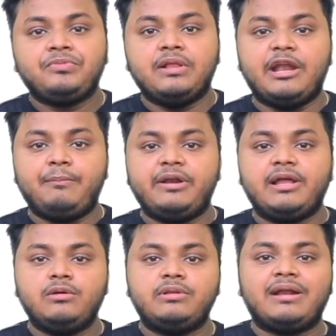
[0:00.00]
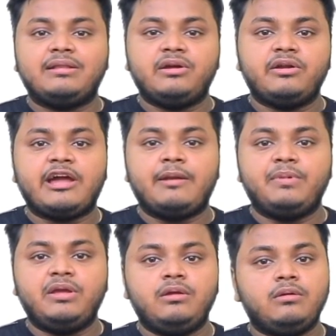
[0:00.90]
let me tell you that there can
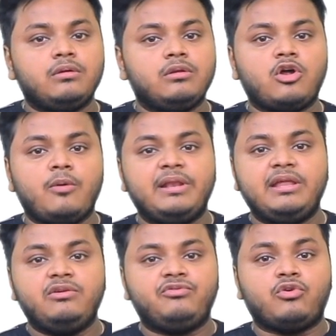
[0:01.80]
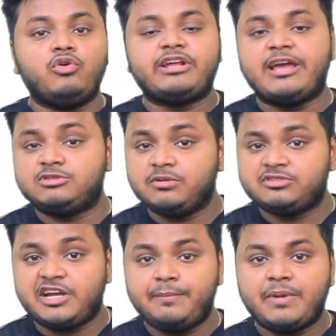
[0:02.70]
be normally 4 types of
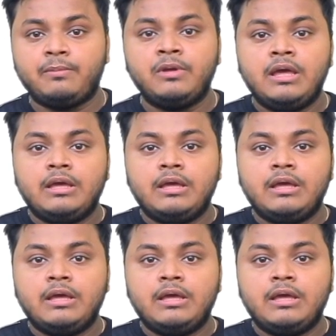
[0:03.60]
sitemap.